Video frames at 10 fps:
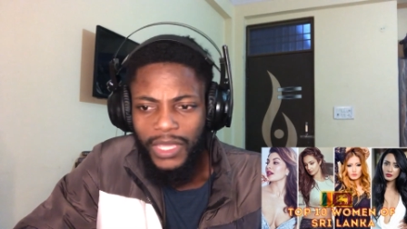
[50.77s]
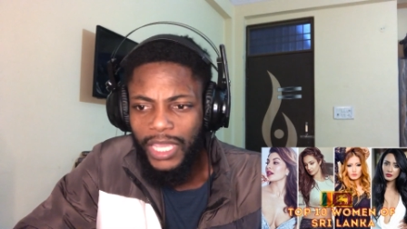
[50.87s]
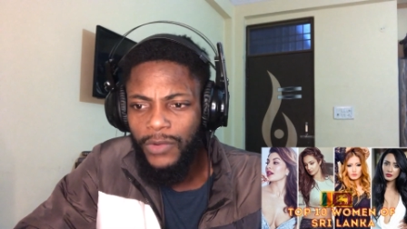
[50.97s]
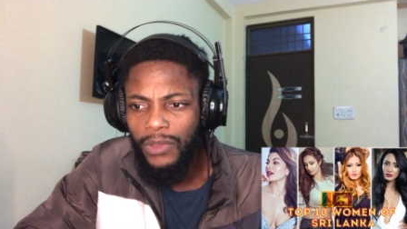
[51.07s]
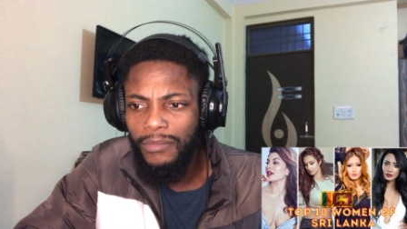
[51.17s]

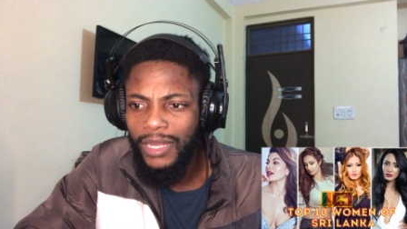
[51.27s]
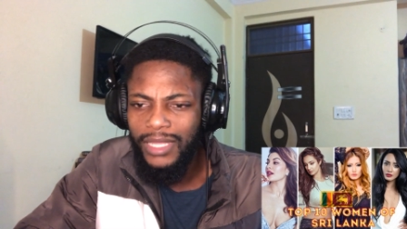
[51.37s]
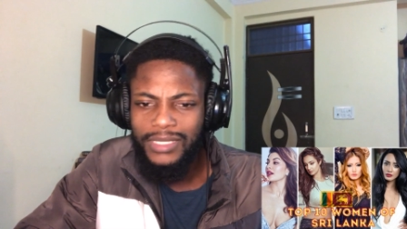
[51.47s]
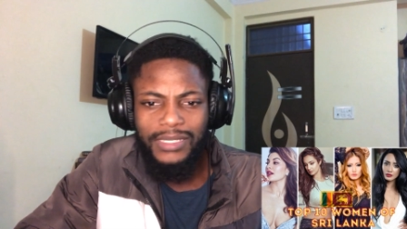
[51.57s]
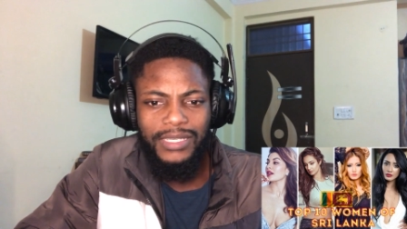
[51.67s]
Anyway, man,
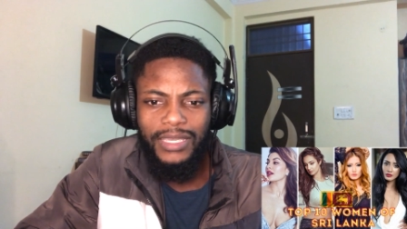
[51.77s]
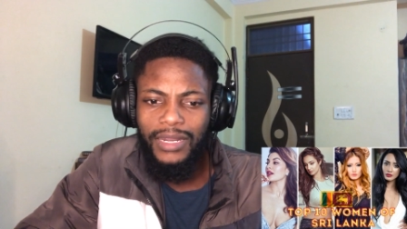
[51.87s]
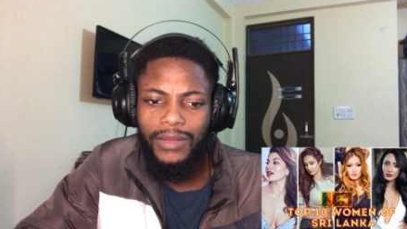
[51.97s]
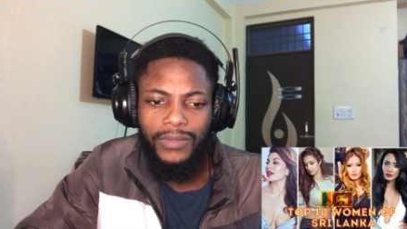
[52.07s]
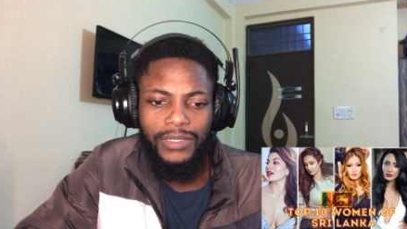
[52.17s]
let's just check
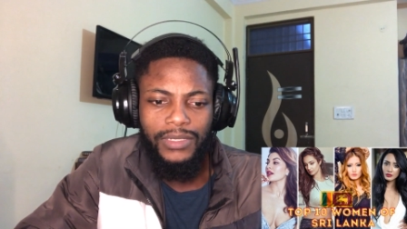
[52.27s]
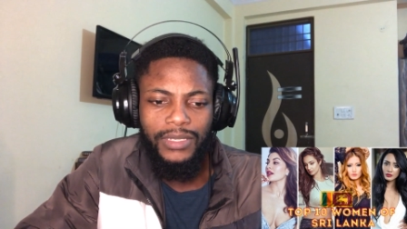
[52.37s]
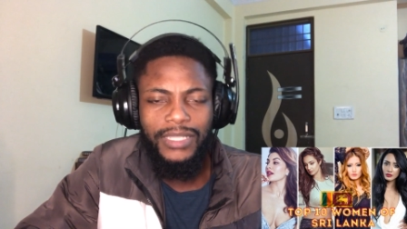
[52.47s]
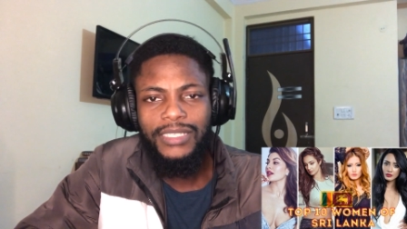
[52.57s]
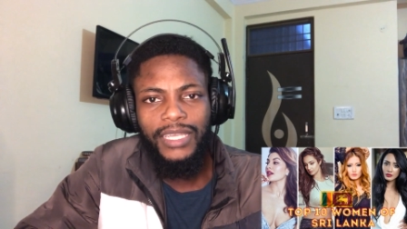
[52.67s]
it out.
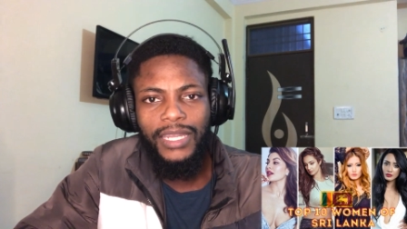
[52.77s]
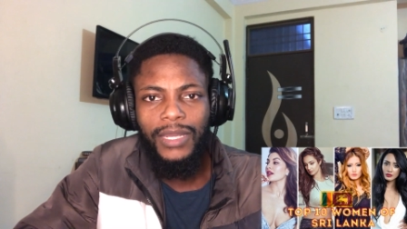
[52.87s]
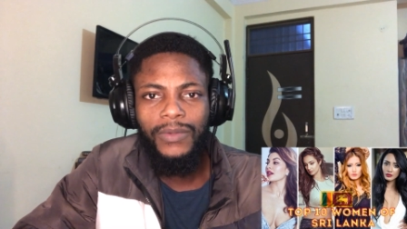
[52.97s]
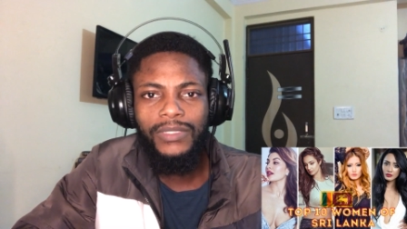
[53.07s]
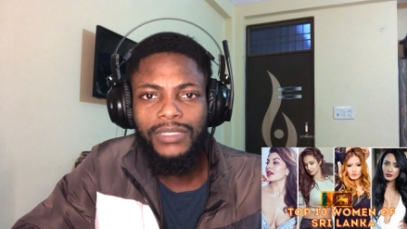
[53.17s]
Let's check it
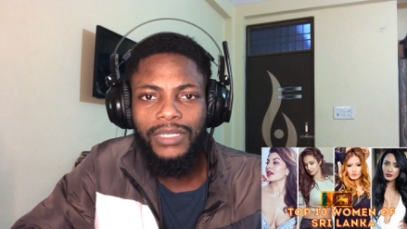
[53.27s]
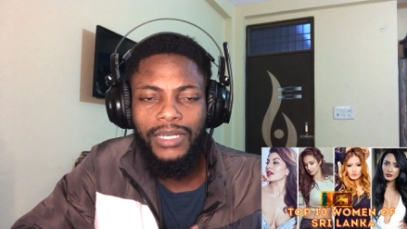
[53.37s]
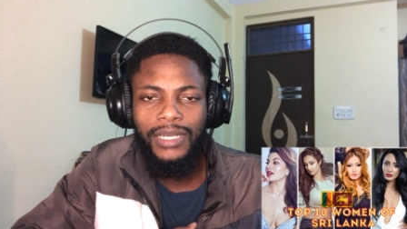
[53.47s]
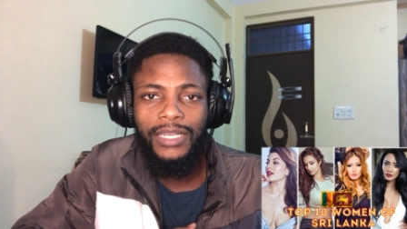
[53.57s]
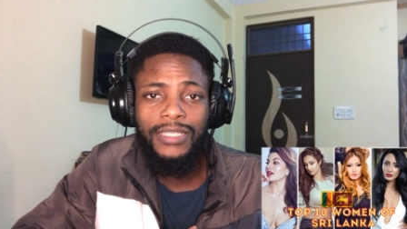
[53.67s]
out.
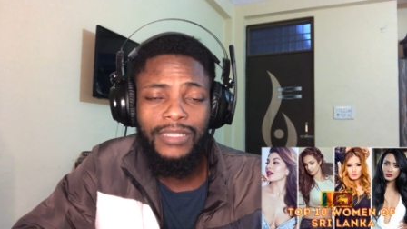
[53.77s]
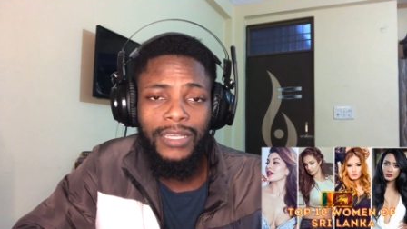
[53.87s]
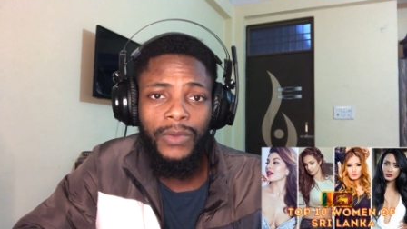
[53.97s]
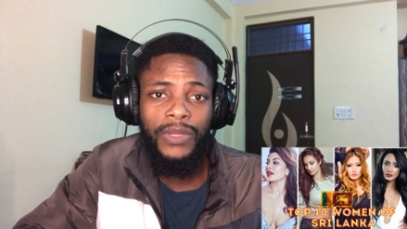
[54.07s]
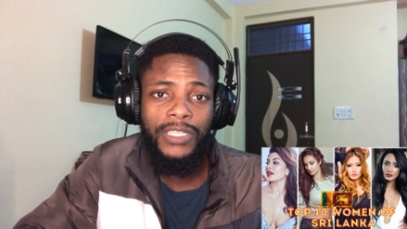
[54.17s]
Uh, let's see
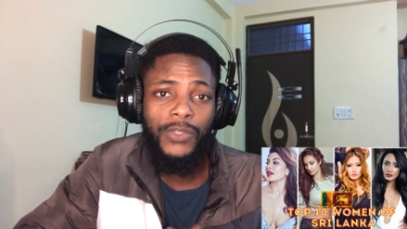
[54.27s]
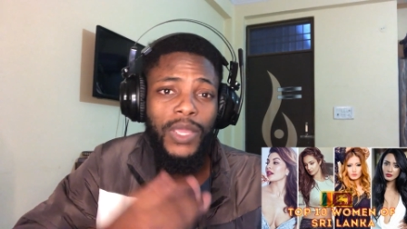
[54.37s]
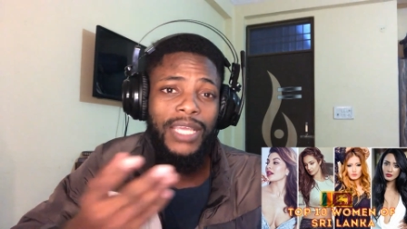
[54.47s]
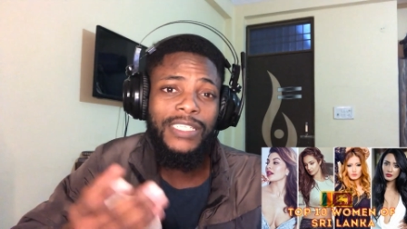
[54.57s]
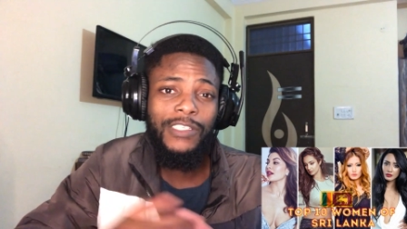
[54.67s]
how it is. You
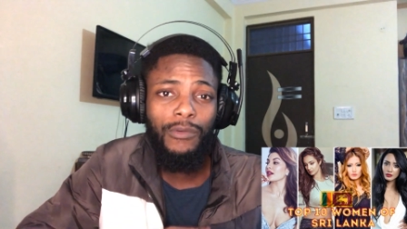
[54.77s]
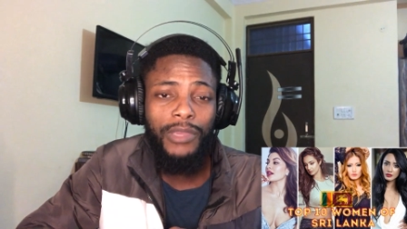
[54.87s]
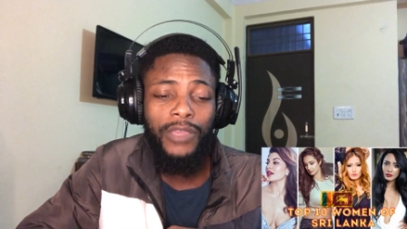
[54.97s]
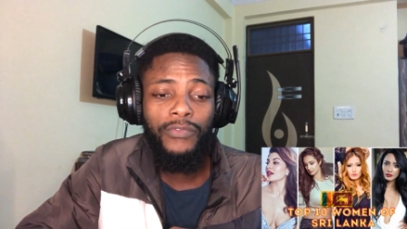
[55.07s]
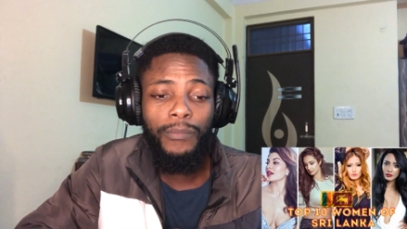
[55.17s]
guys tell
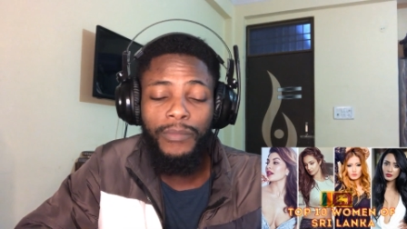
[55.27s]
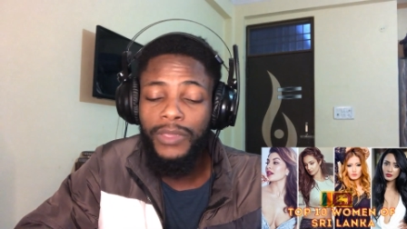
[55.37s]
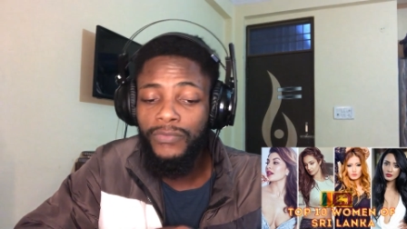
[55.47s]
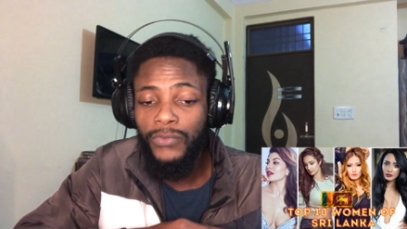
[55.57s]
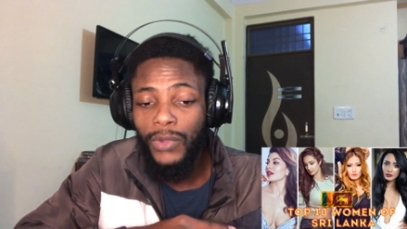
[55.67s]
me if you,
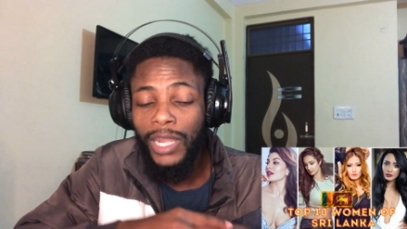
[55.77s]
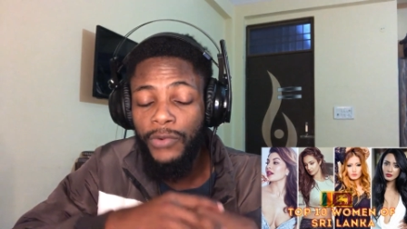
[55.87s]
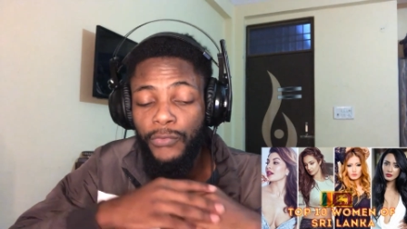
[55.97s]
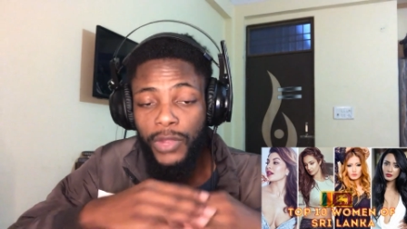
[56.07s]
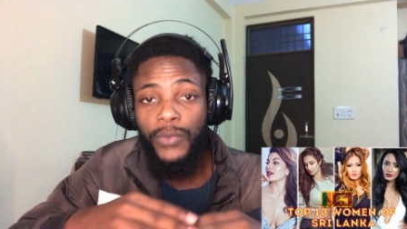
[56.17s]
if you
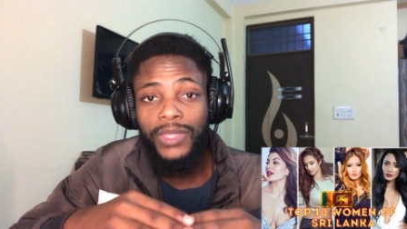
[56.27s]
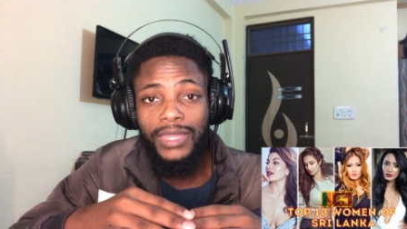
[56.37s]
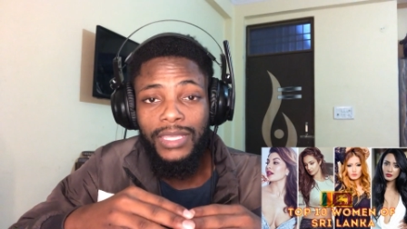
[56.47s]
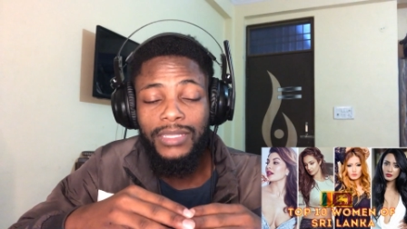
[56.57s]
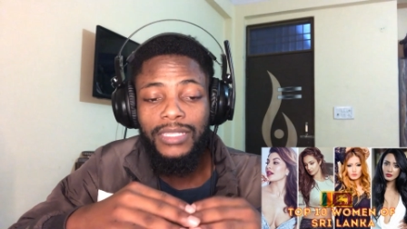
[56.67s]
agree
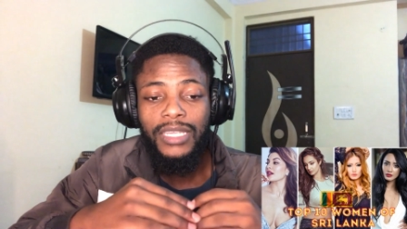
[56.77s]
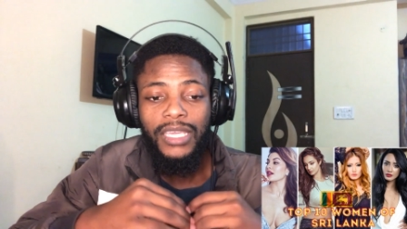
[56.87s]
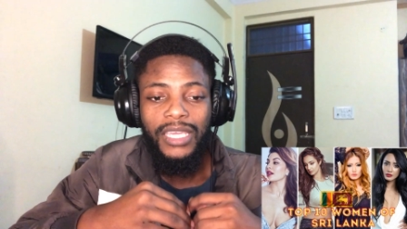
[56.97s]
with this.